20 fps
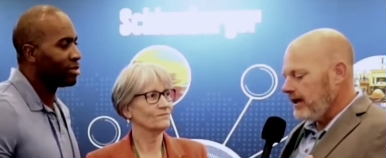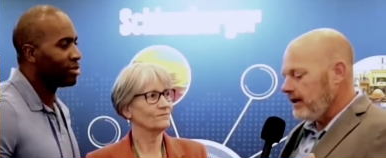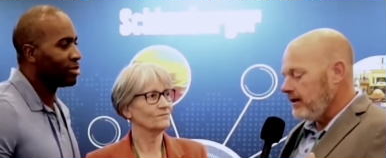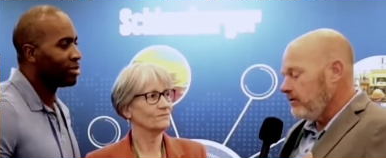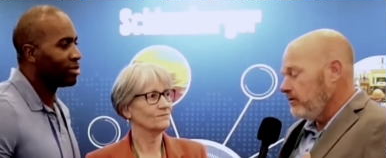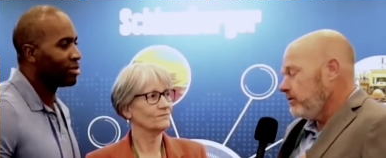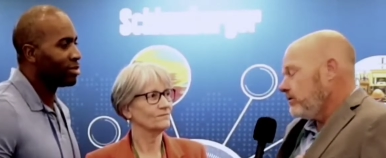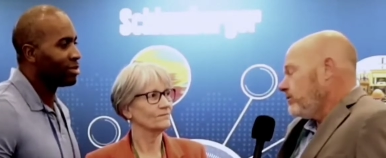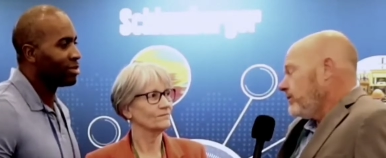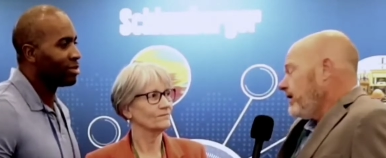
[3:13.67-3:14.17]

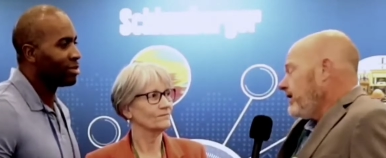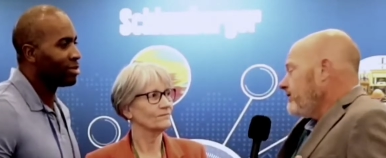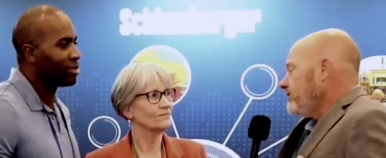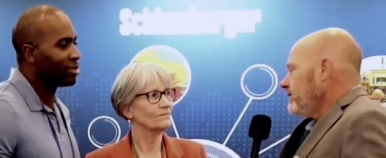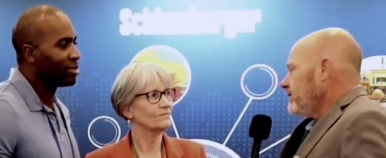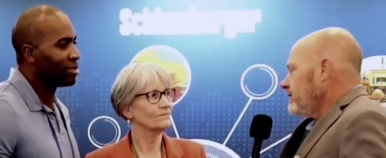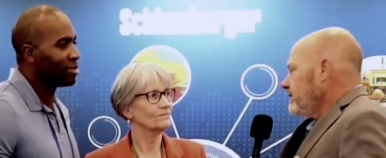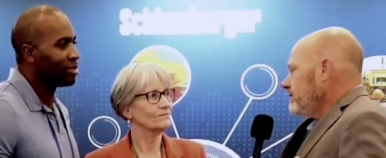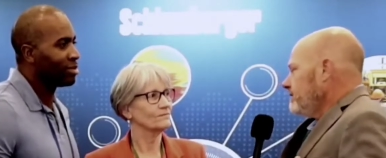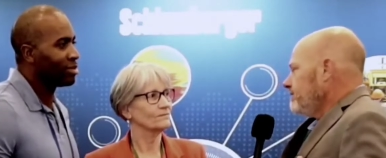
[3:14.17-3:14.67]
Speaker 1: and we
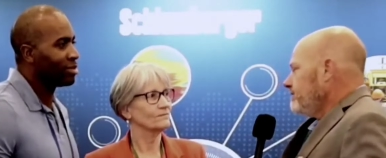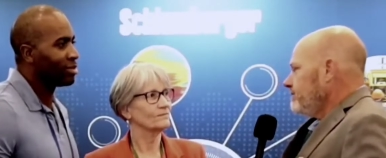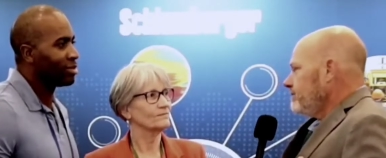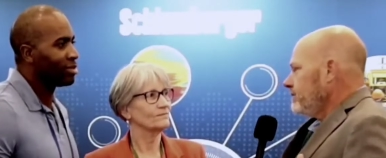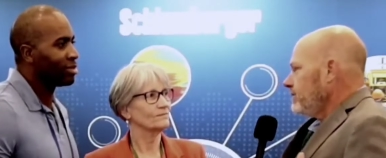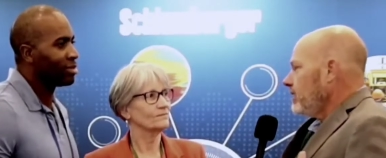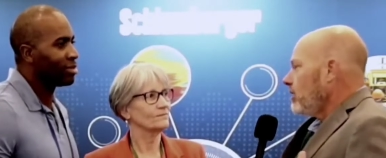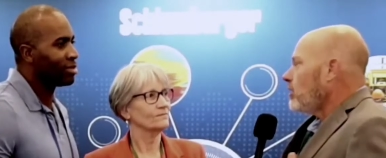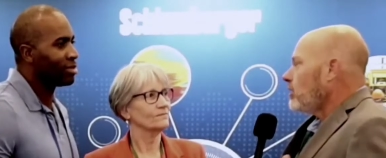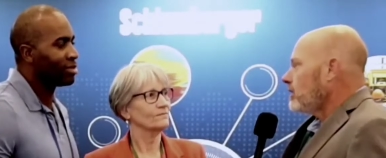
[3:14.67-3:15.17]
have the
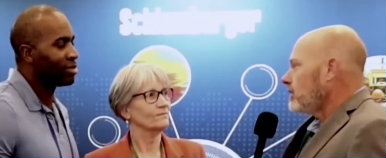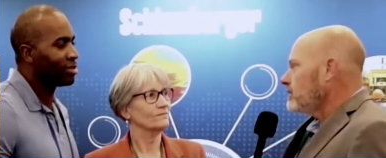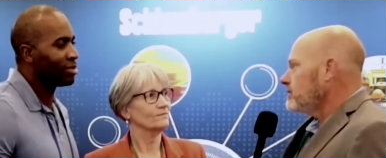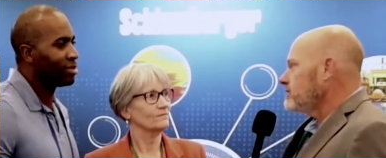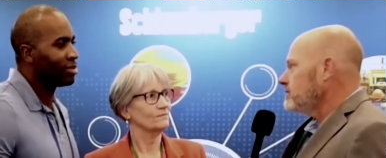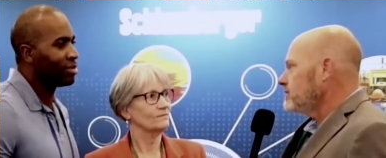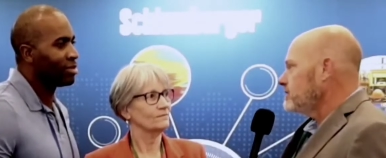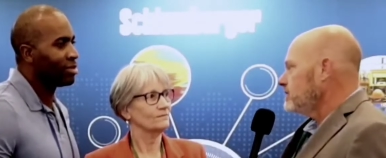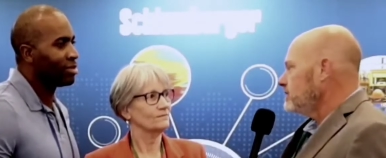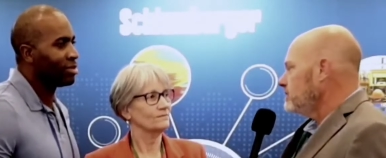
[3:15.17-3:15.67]
the
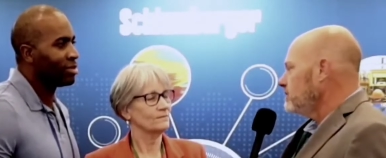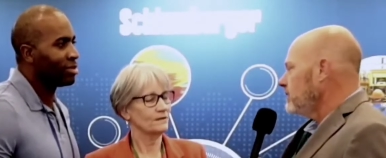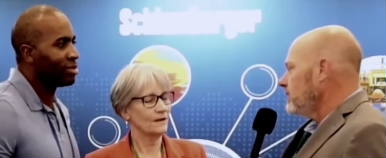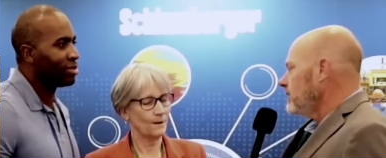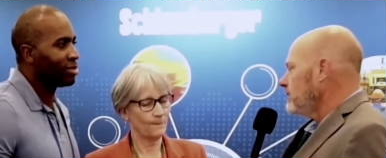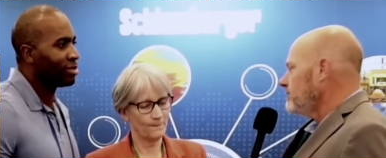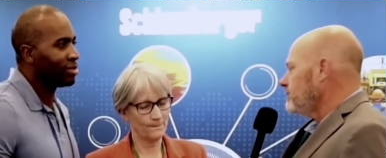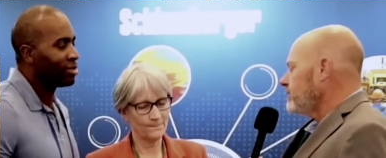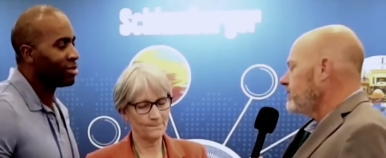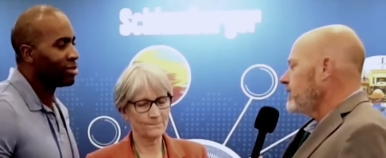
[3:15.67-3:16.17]
hearts
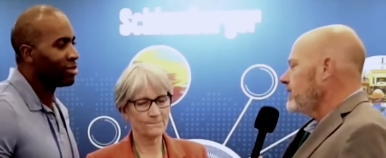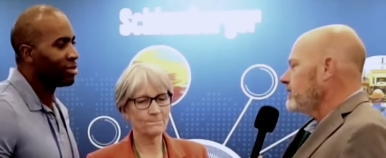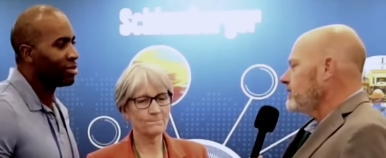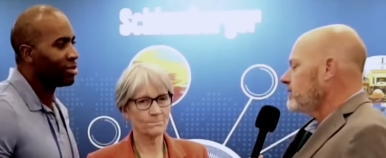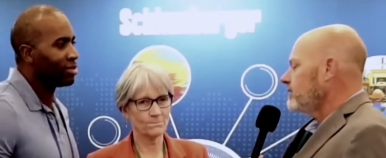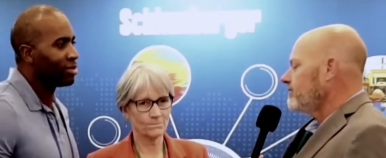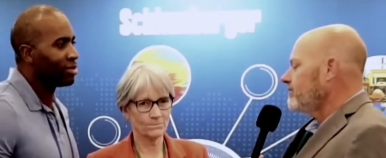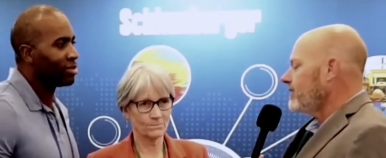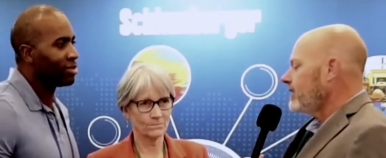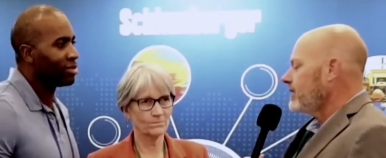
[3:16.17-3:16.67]
to uh,
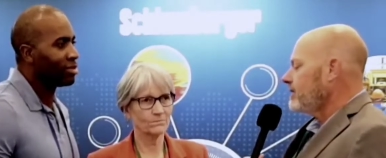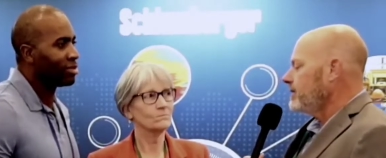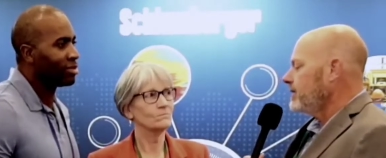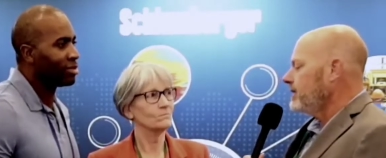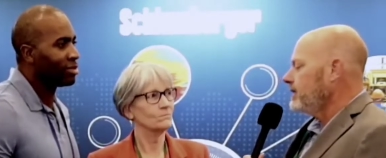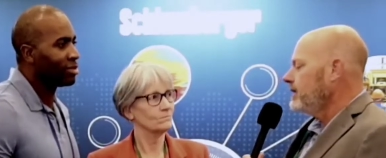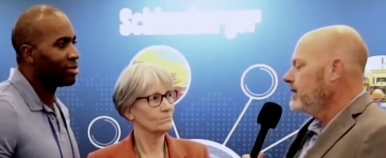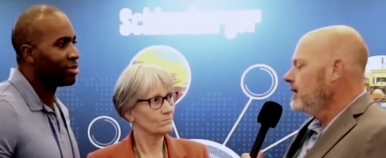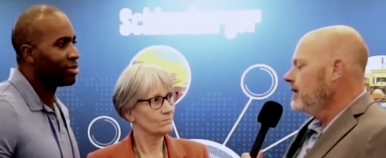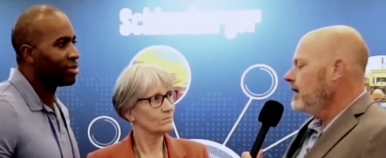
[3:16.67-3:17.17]
protect our
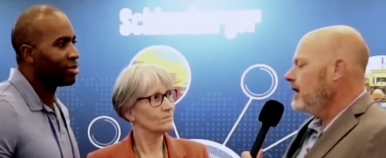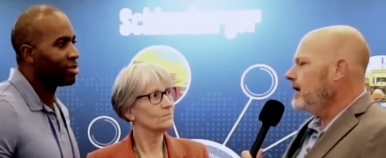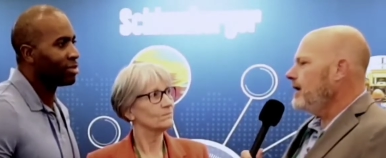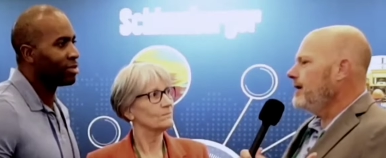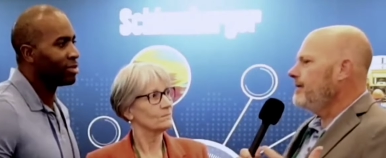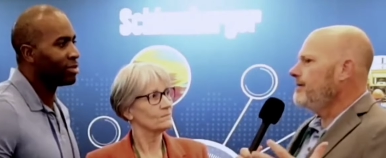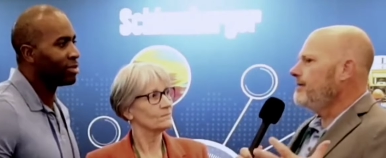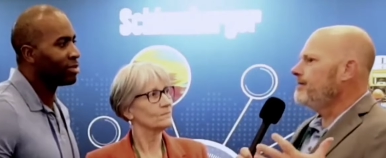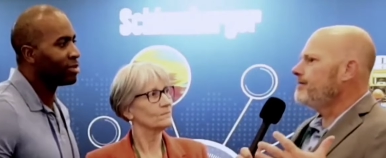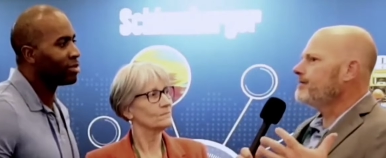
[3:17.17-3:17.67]
environment.
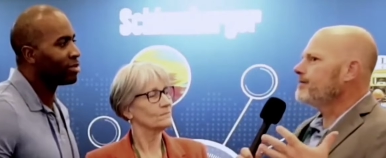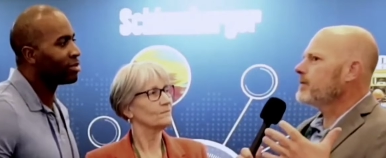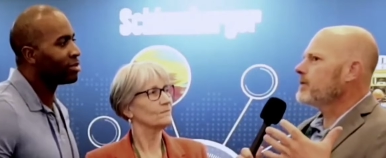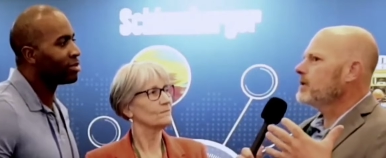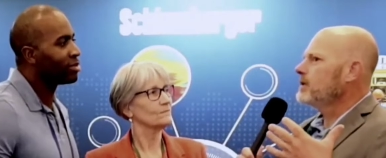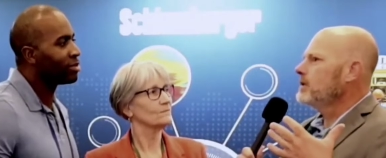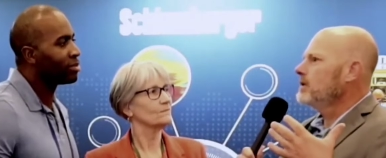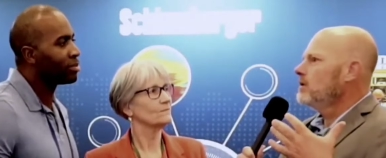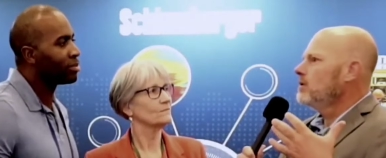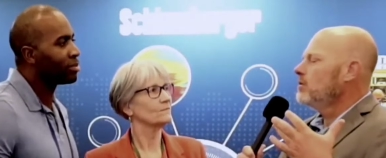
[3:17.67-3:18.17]
Um,
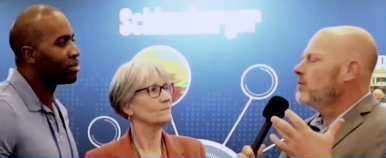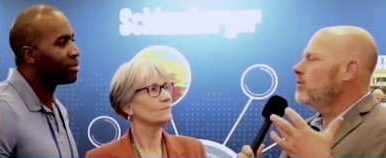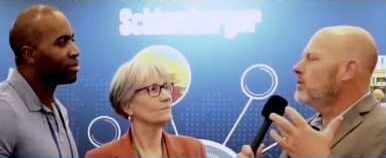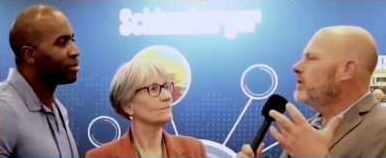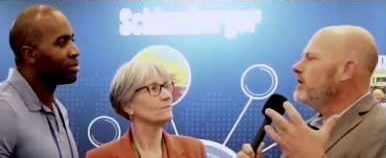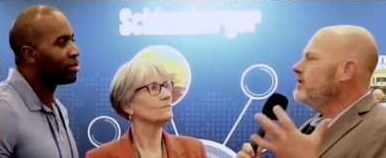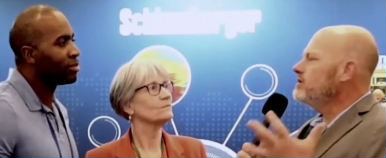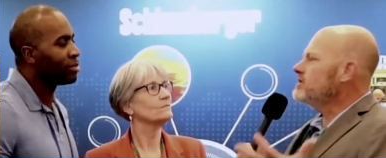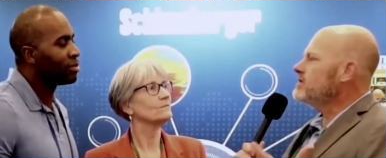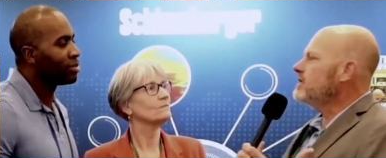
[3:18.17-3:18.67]

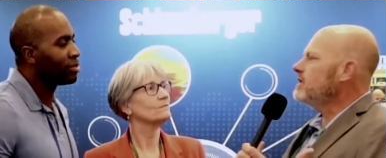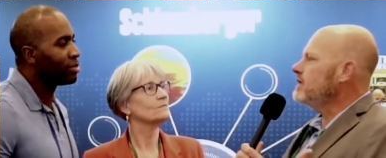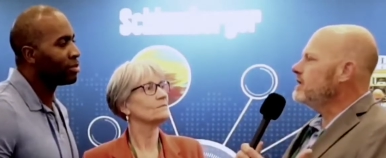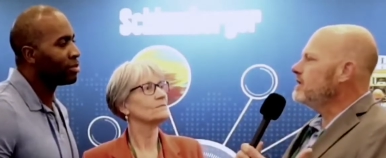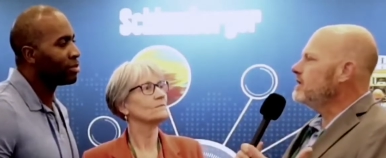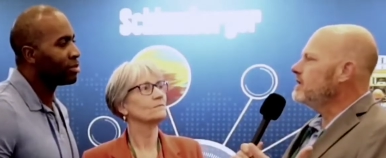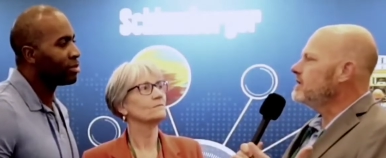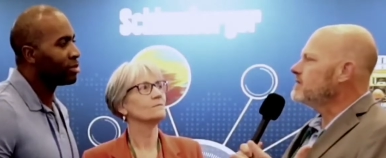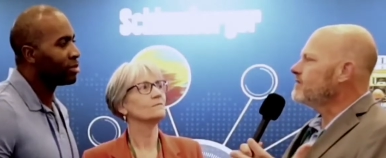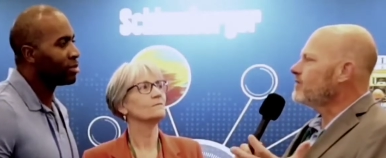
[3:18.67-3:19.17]
what are you
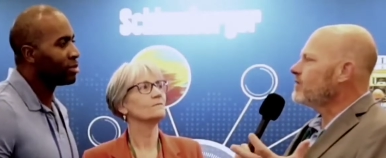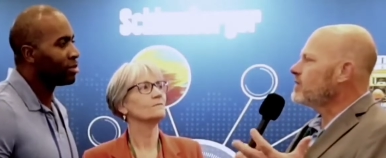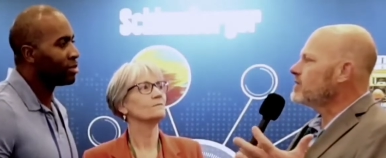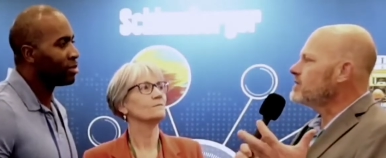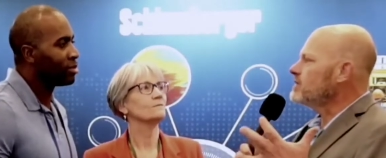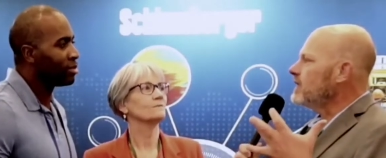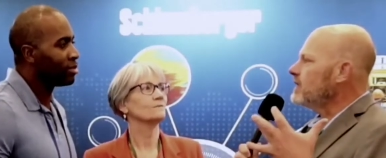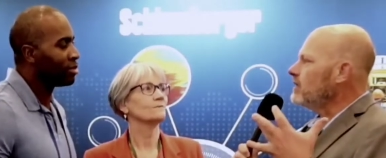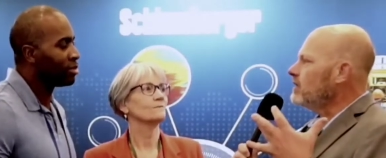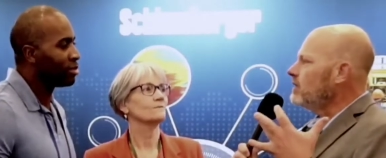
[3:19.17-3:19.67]
seeing as far as